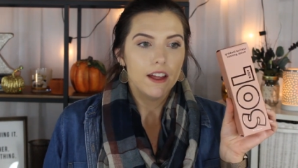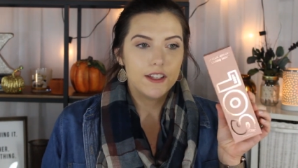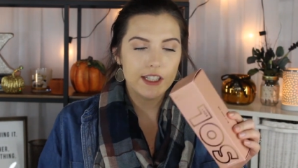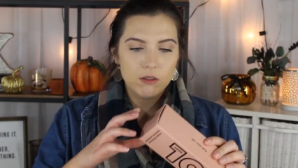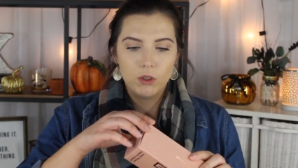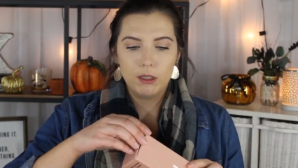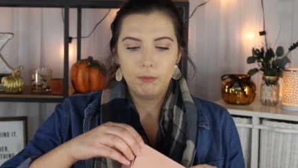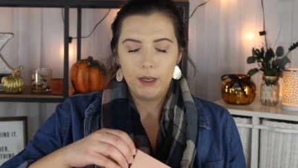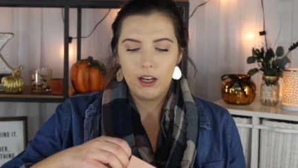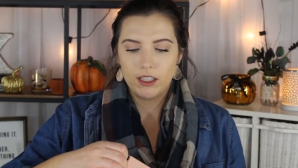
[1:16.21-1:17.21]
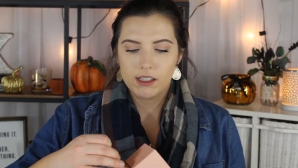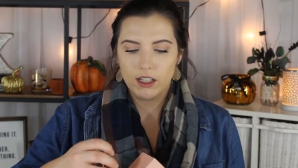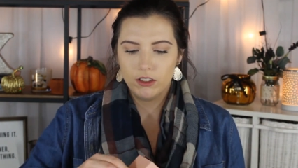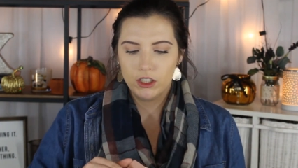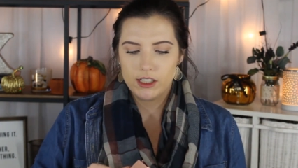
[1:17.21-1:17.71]
This is what the box
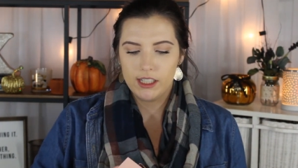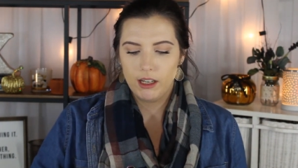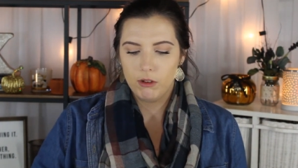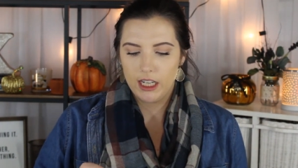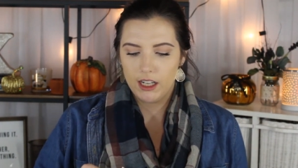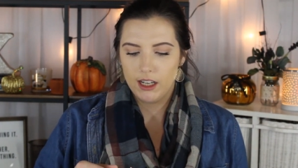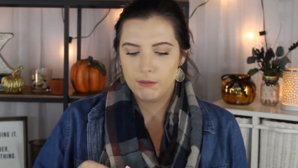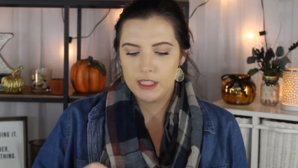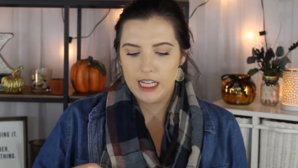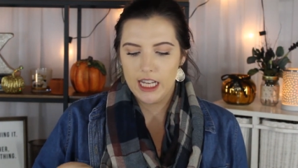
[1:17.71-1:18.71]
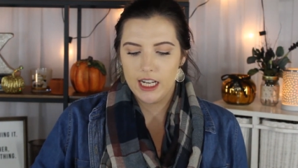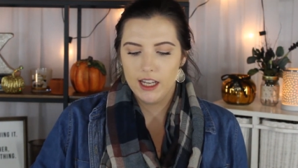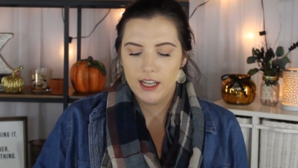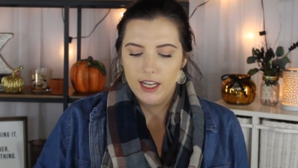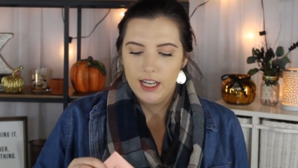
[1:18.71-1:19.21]
looks like when it comes in